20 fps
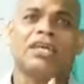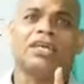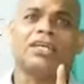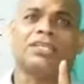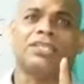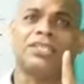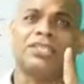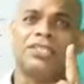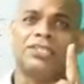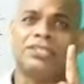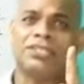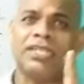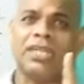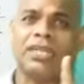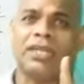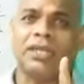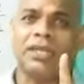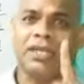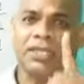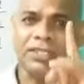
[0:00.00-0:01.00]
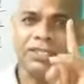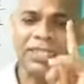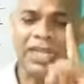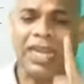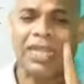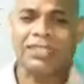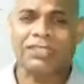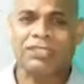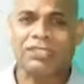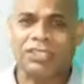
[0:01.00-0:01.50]
this side.
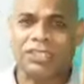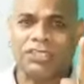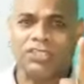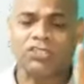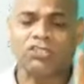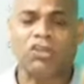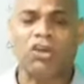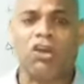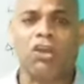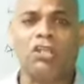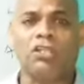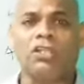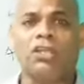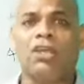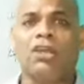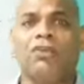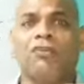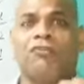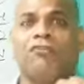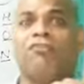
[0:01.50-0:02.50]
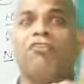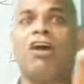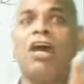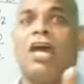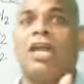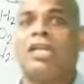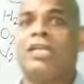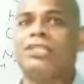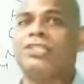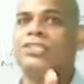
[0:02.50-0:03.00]
That is called
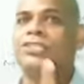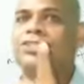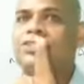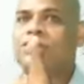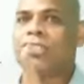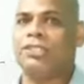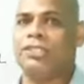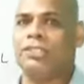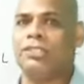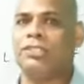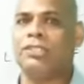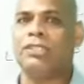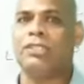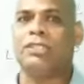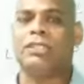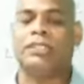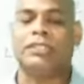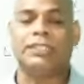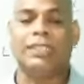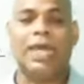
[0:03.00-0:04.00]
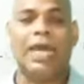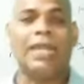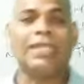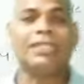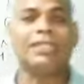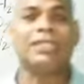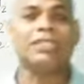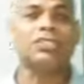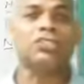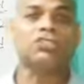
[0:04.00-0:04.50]
valency.
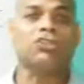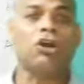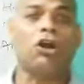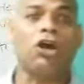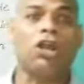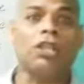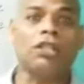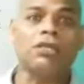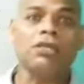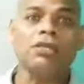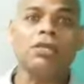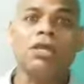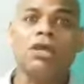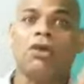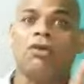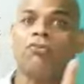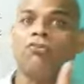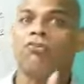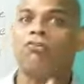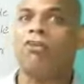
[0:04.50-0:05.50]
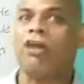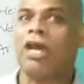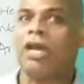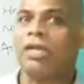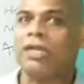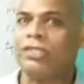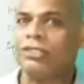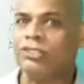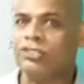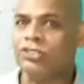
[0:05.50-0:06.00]
That is called
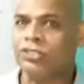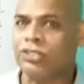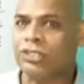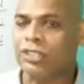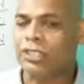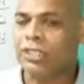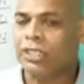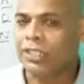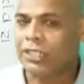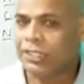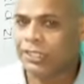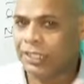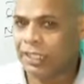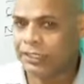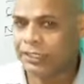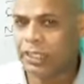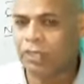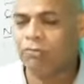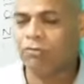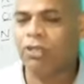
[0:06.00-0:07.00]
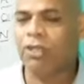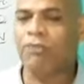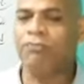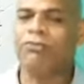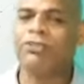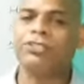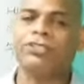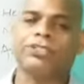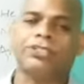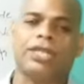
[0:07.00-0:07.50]
valency. In other way,
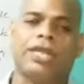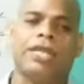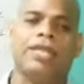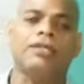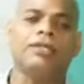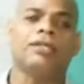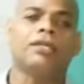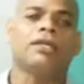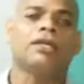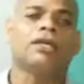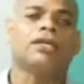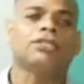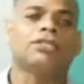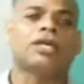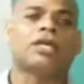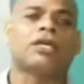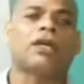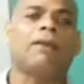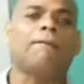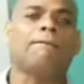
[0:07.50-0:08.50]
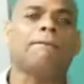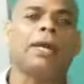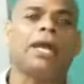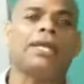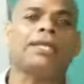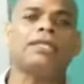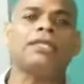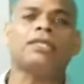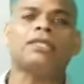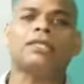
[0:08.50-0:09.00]
we say the
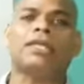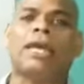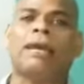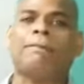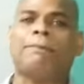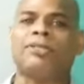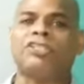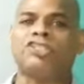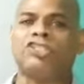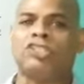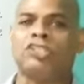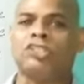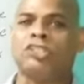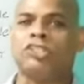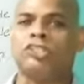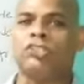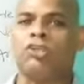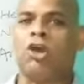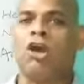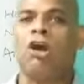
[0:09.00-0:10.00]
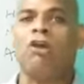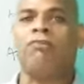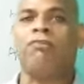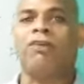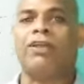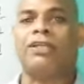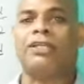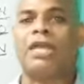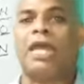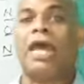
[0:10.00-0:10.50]
combining capacity of
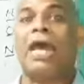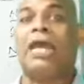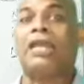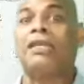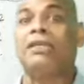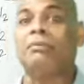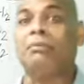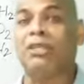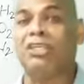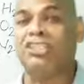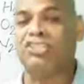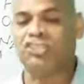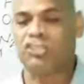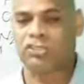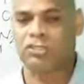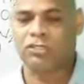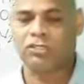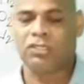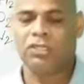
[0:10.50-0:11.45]
an element.